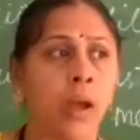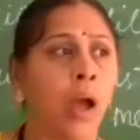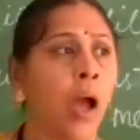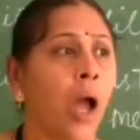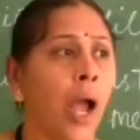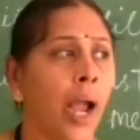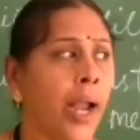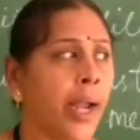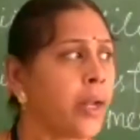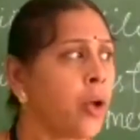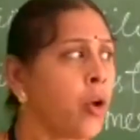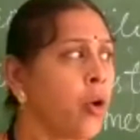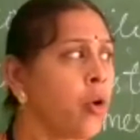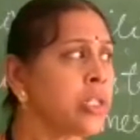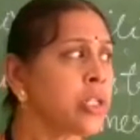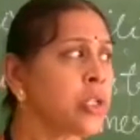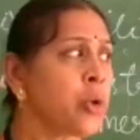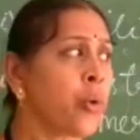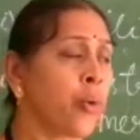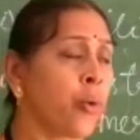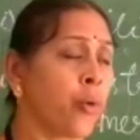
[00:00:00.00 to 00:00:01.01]
And
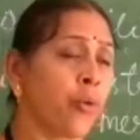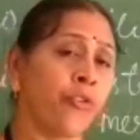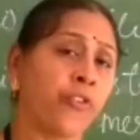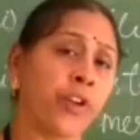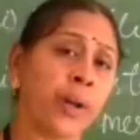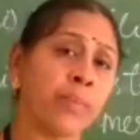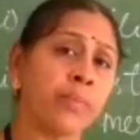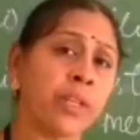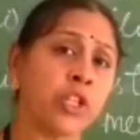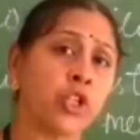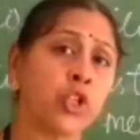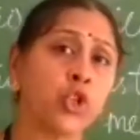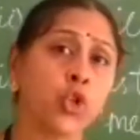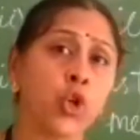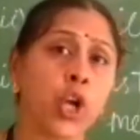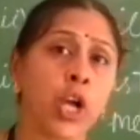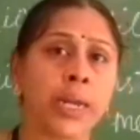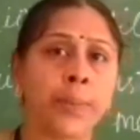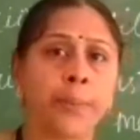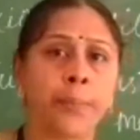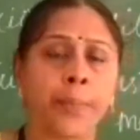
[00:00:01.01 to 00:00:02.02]
also from the
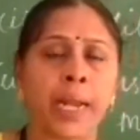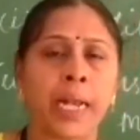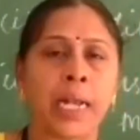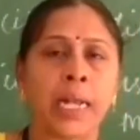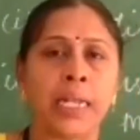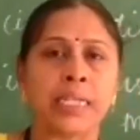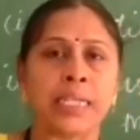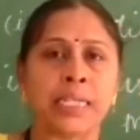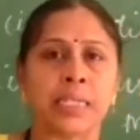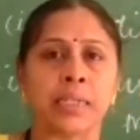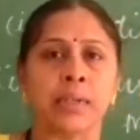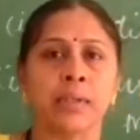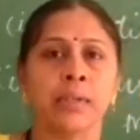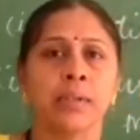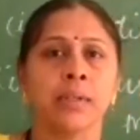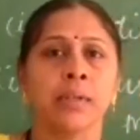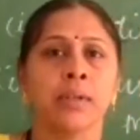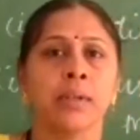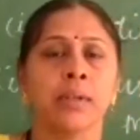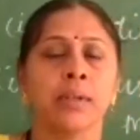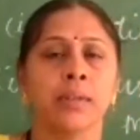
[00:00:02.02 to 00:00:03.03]
sugar mills,
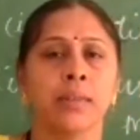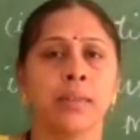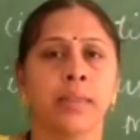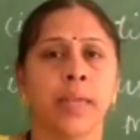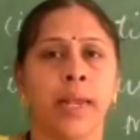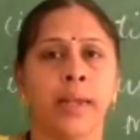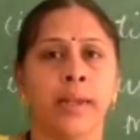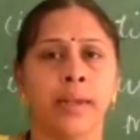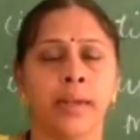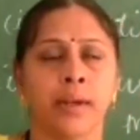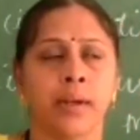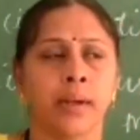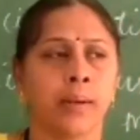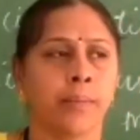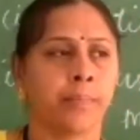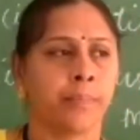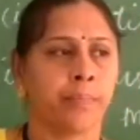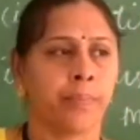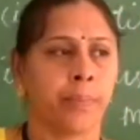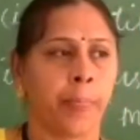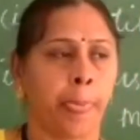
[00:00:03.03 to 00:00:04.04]

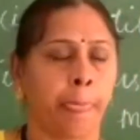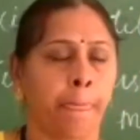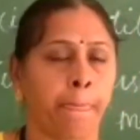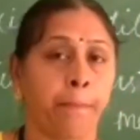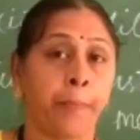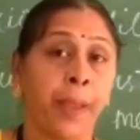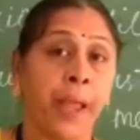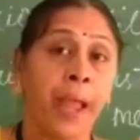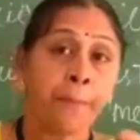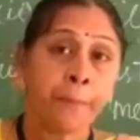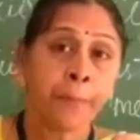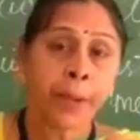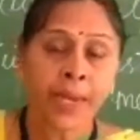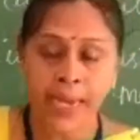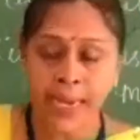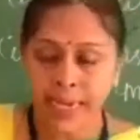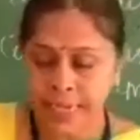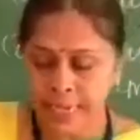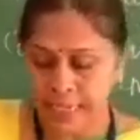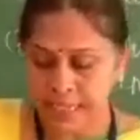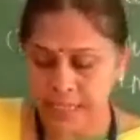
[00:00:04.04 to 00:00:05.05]
then paper
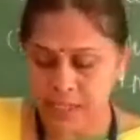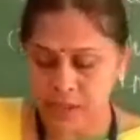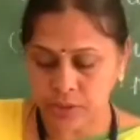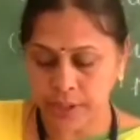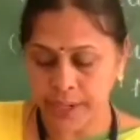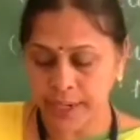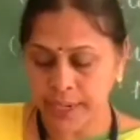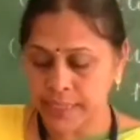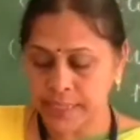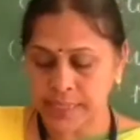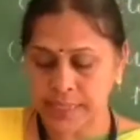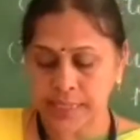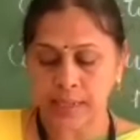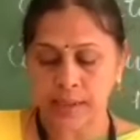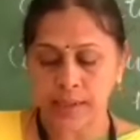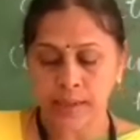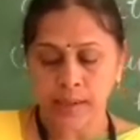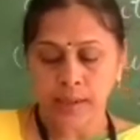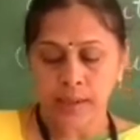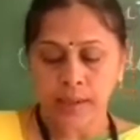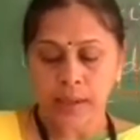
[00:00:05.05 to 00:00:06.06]
industries
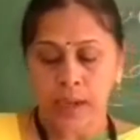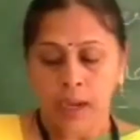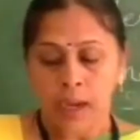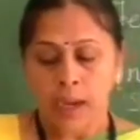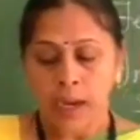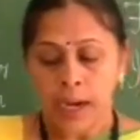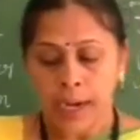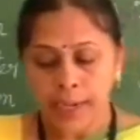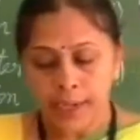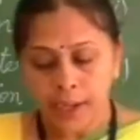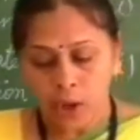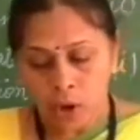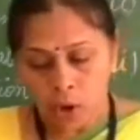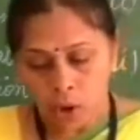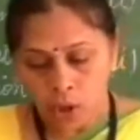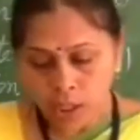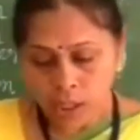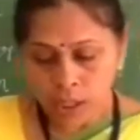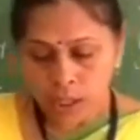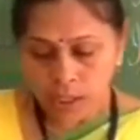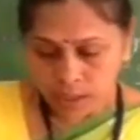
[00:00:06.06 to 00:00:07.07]
and
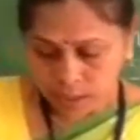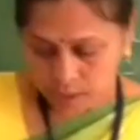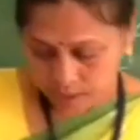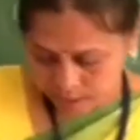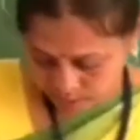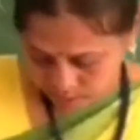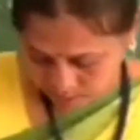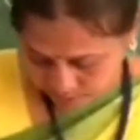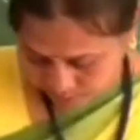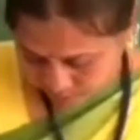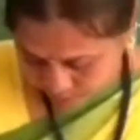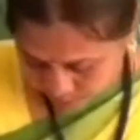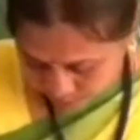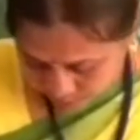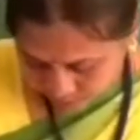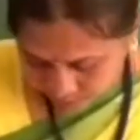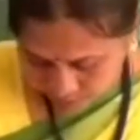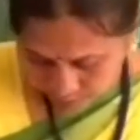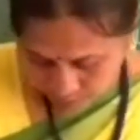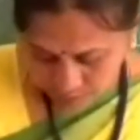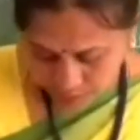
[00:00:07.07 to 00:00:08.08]
all,
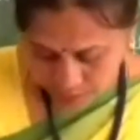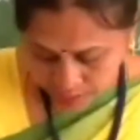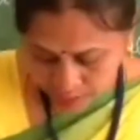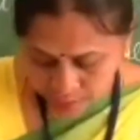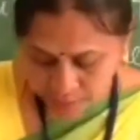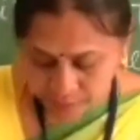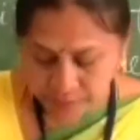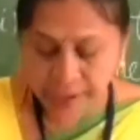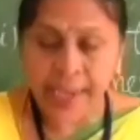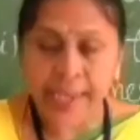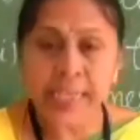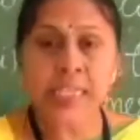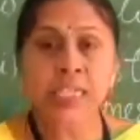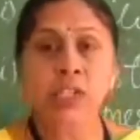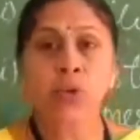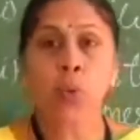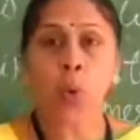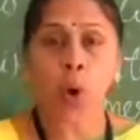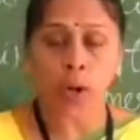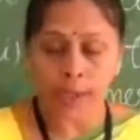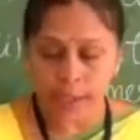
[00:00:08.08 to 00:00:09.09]
the
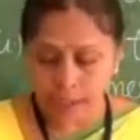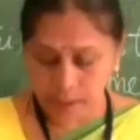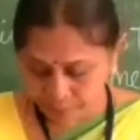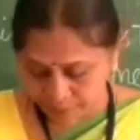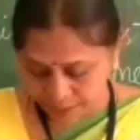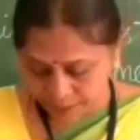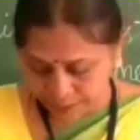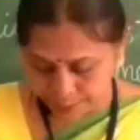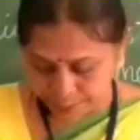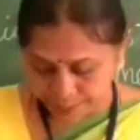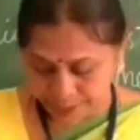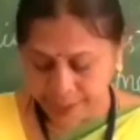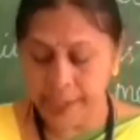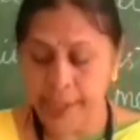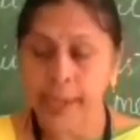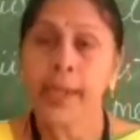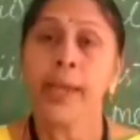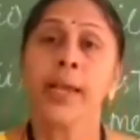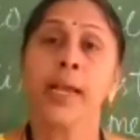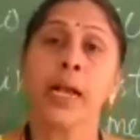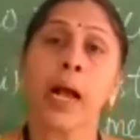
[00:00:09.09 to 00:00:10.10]
wastewater will
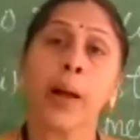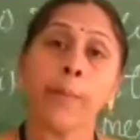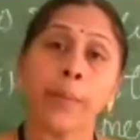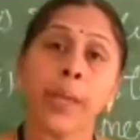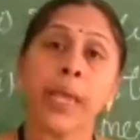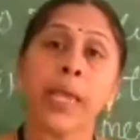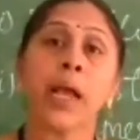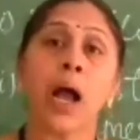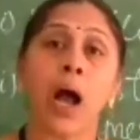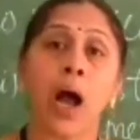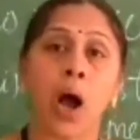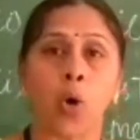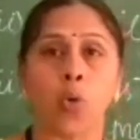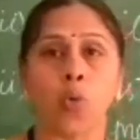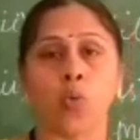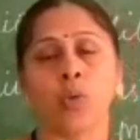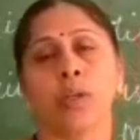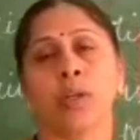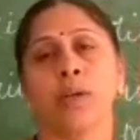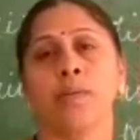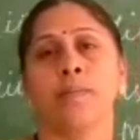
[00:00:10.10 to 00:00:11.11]
be coming
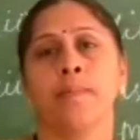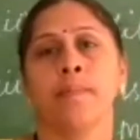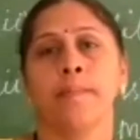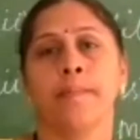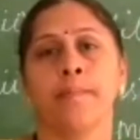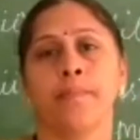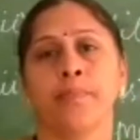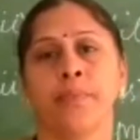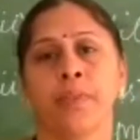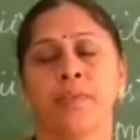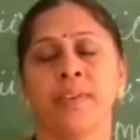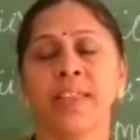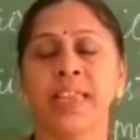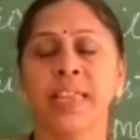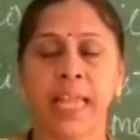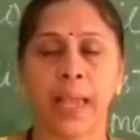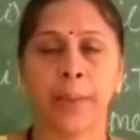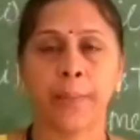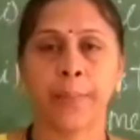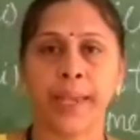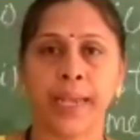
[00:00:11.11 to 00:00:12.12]
out
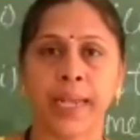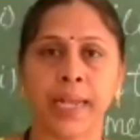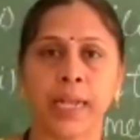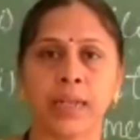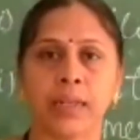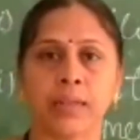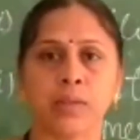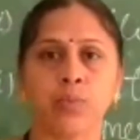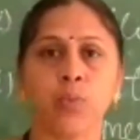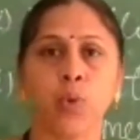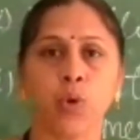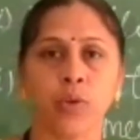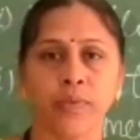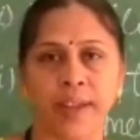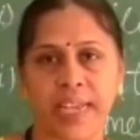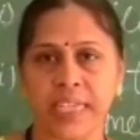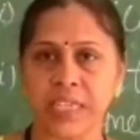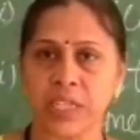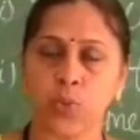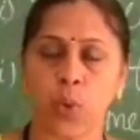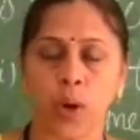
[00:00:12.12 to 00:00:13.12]
with chemicals. More
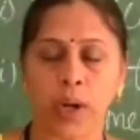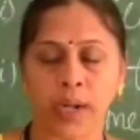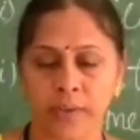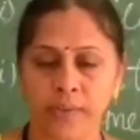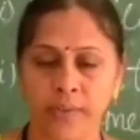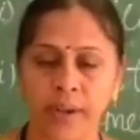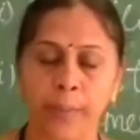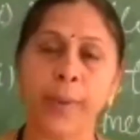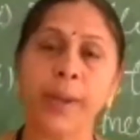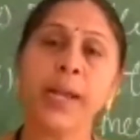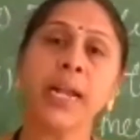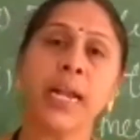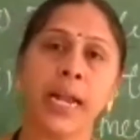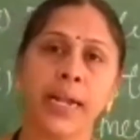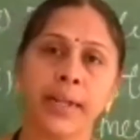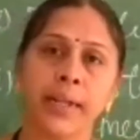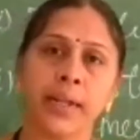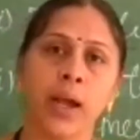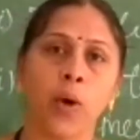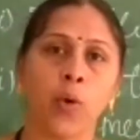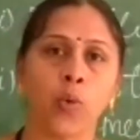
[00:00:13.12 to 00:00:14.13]
wastewater will be
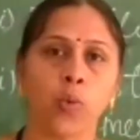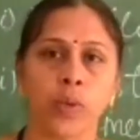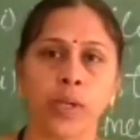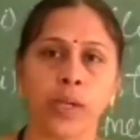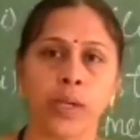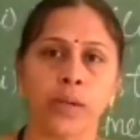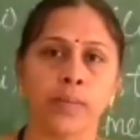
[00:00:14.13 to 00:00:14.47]
let out.